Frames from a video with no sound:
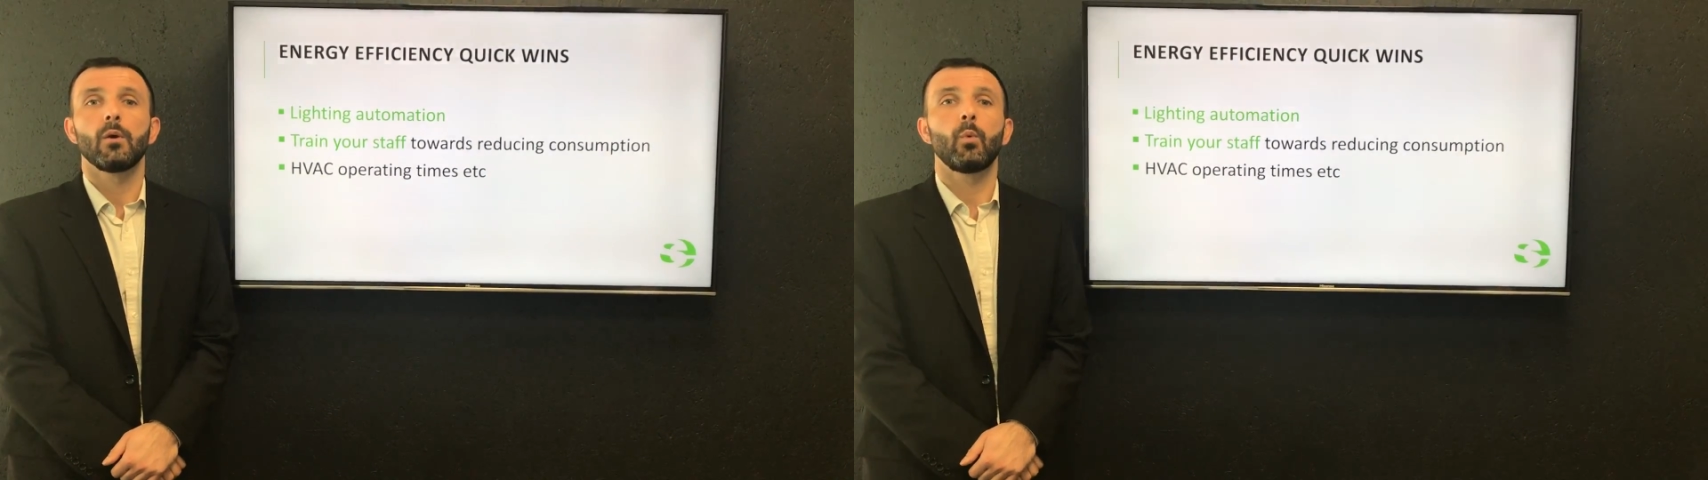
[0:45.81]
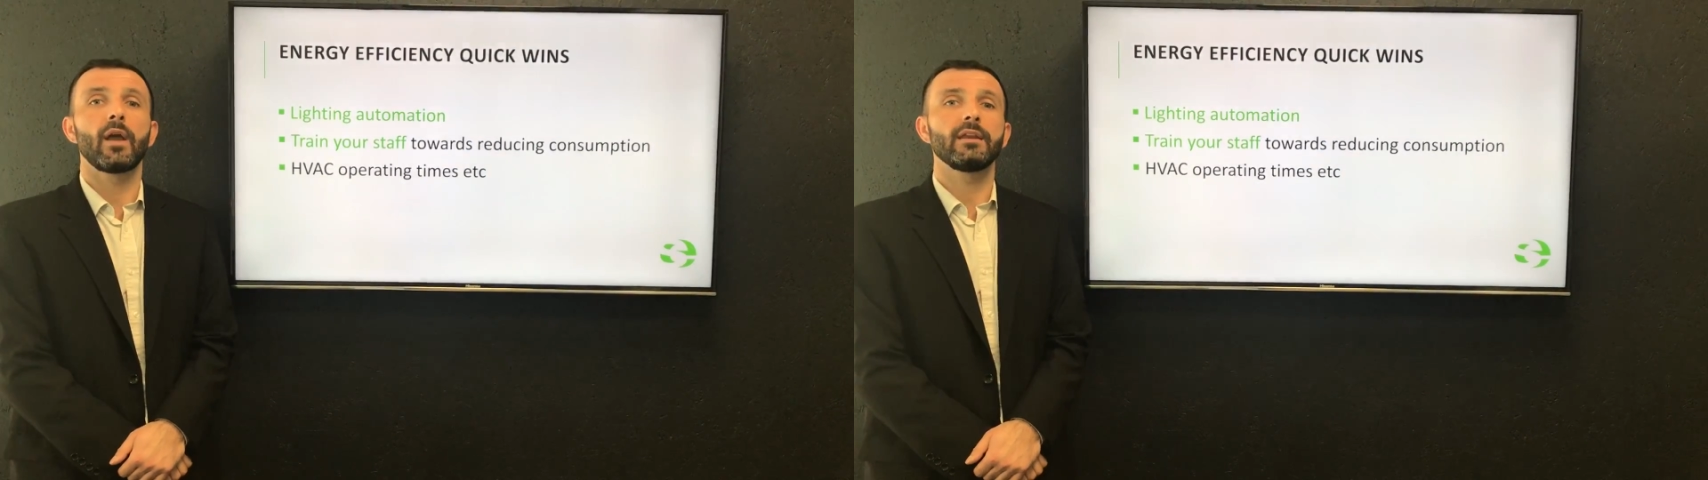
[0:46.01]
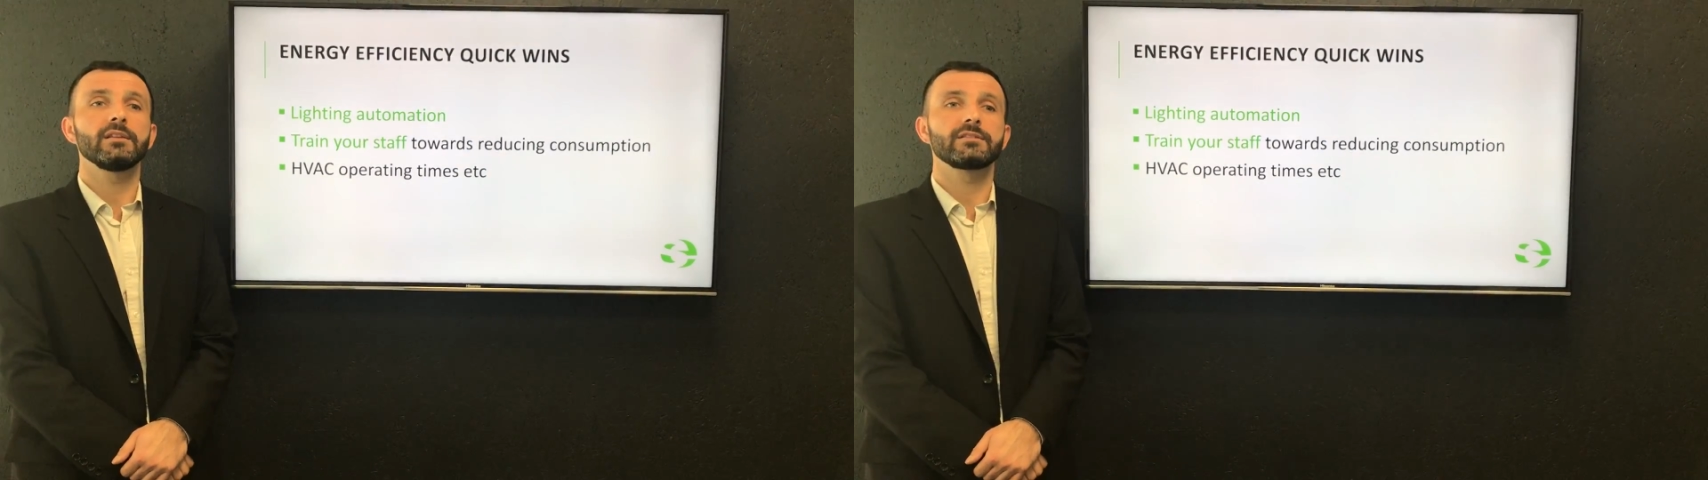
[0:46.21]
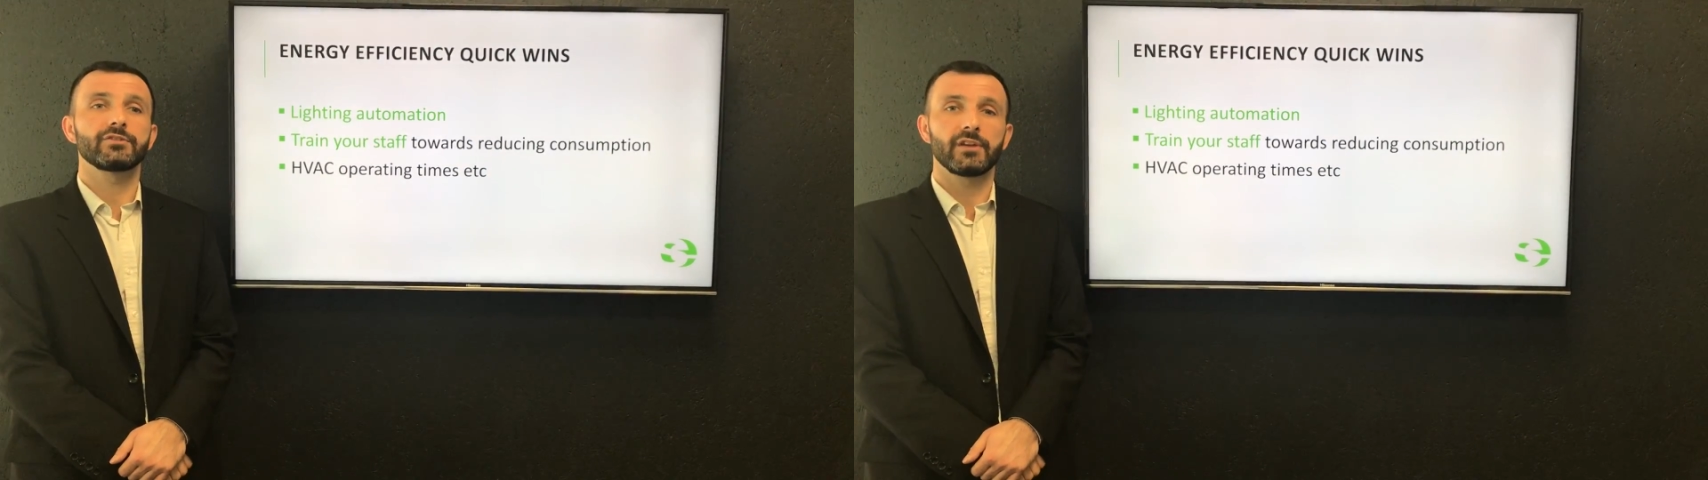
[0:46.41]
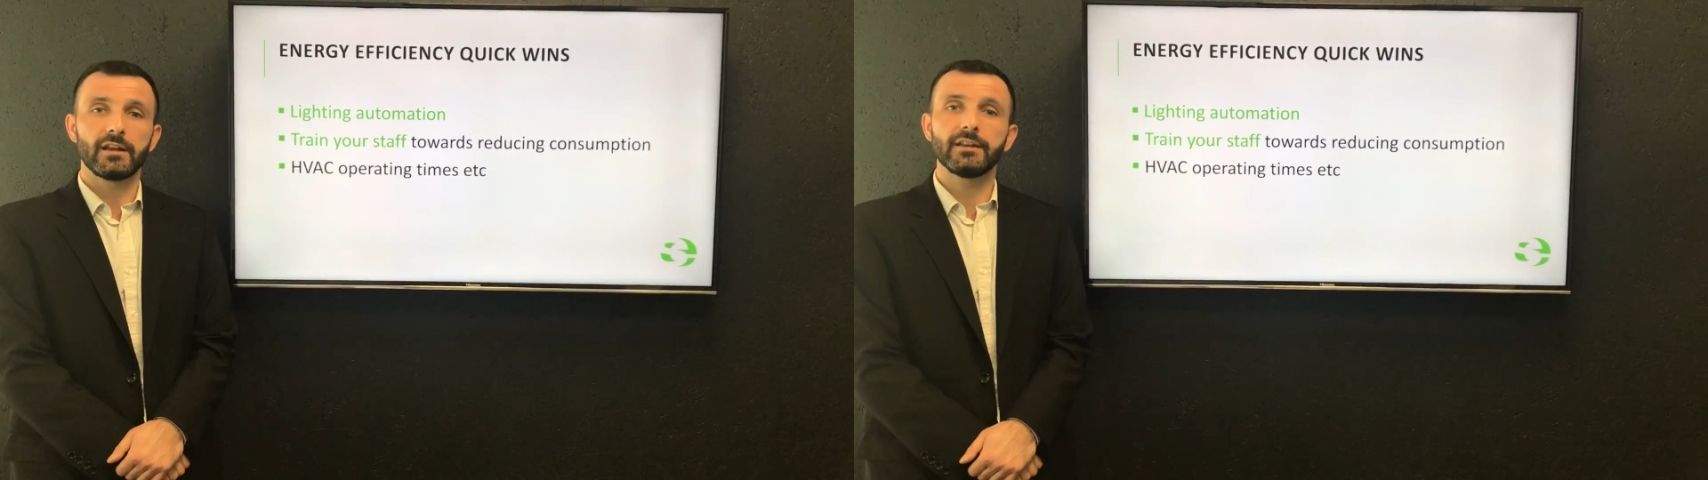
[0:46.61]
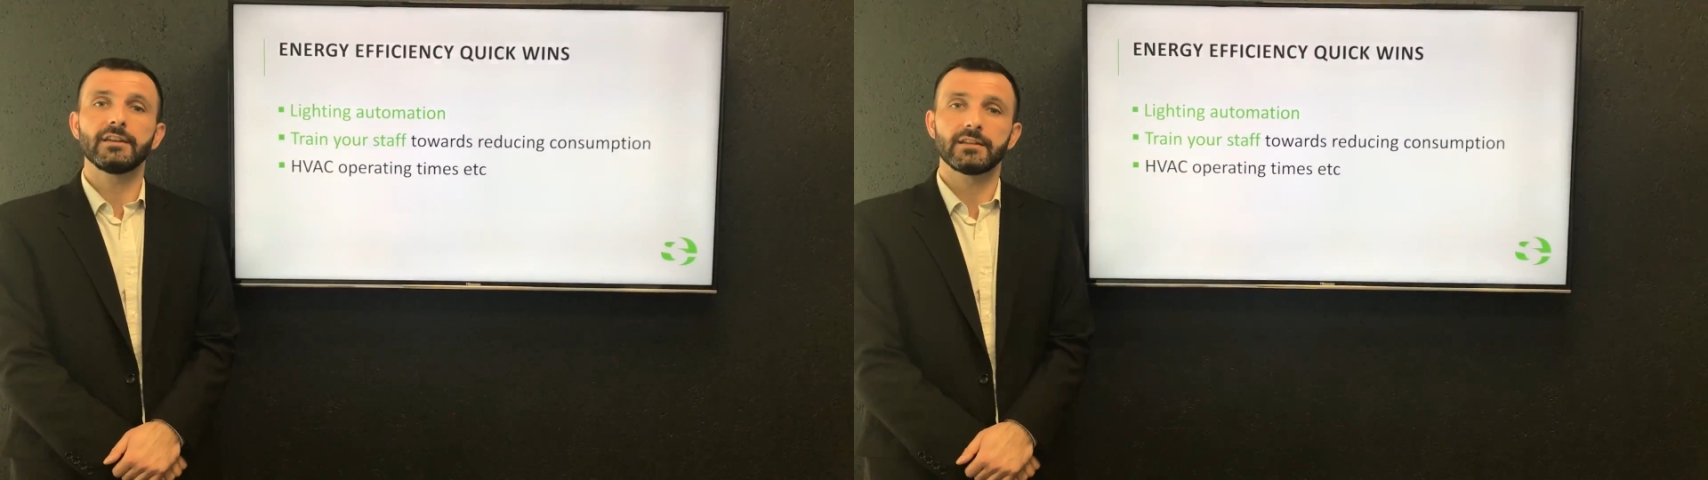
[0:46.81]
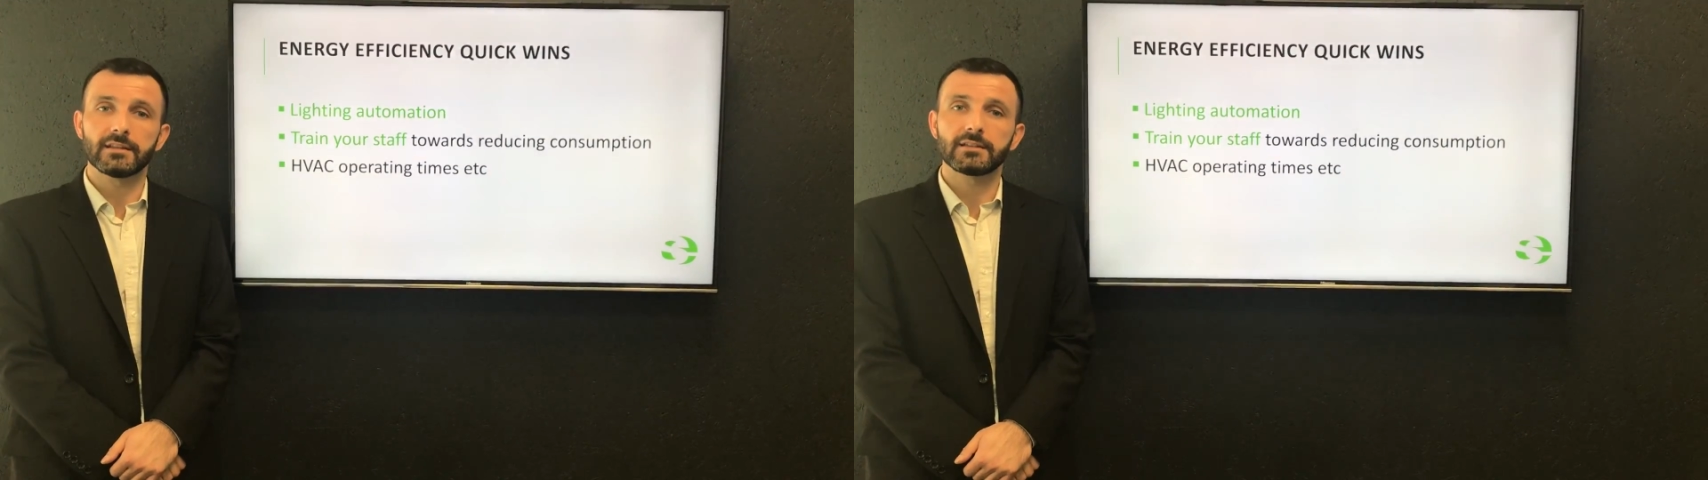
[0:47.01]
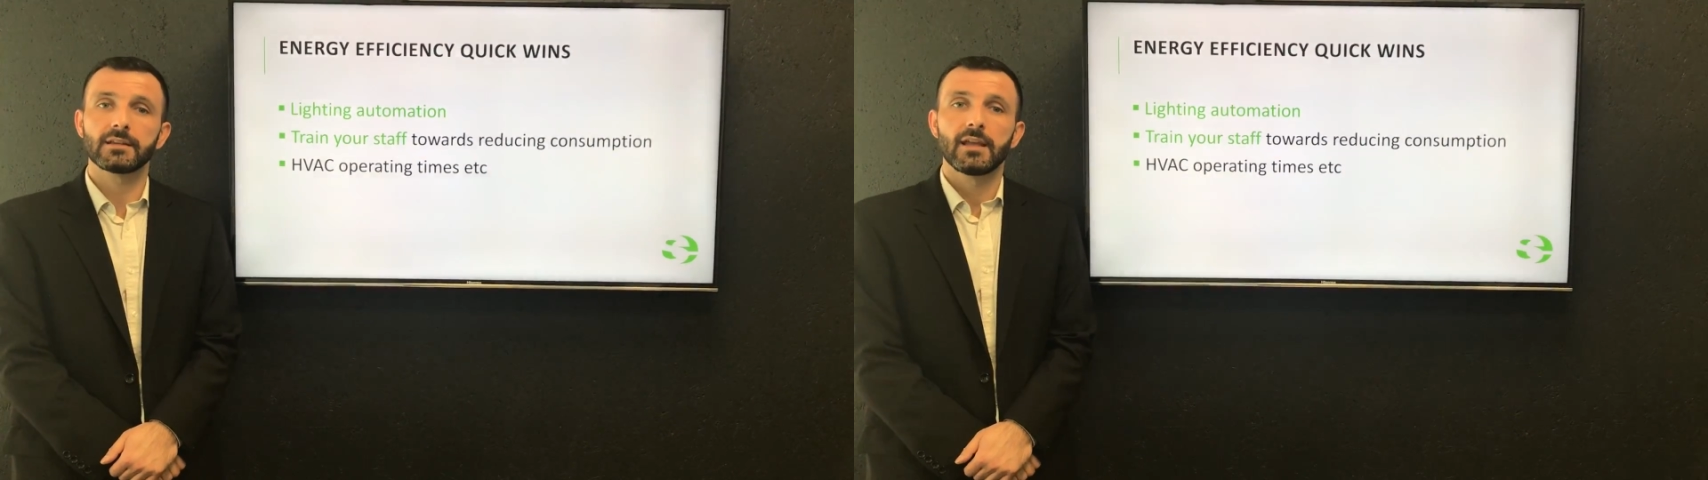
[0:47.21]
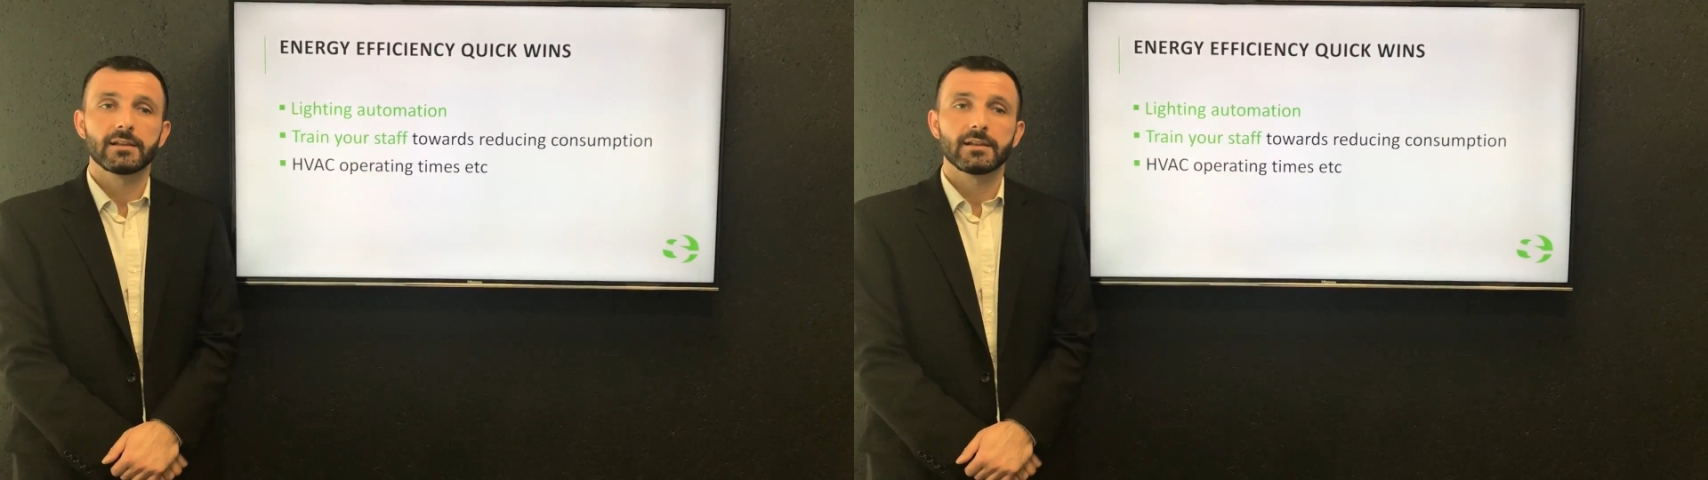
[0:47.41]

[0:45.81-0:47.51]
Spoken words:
when it's really needed.